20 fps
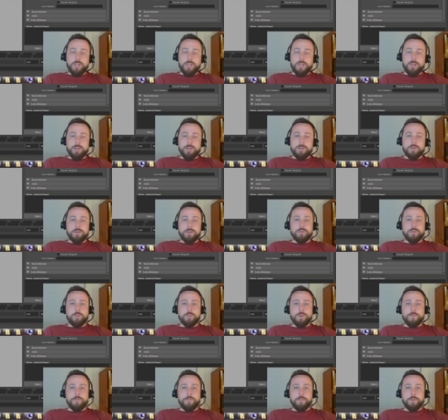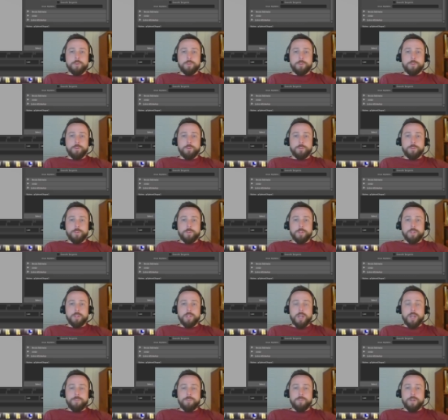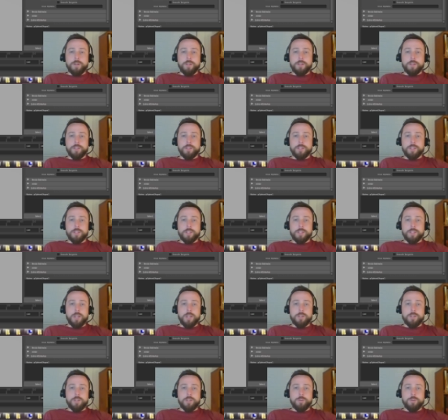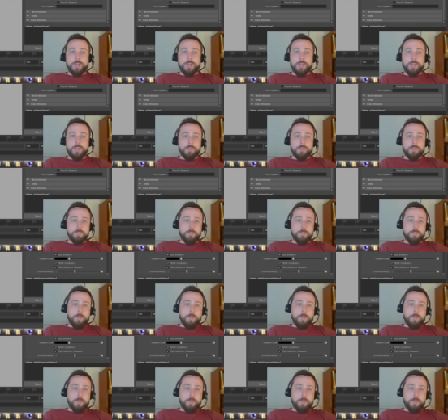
and one of the most useful I find is the sky dome light.